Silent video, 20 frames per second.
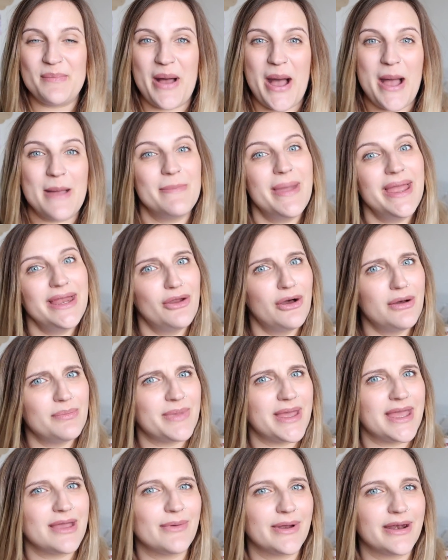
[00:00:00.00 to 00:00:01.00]
but I may not
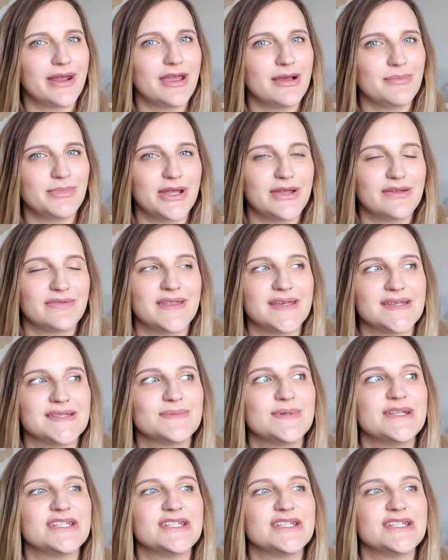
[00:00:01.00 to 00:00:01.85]
be when I upload this,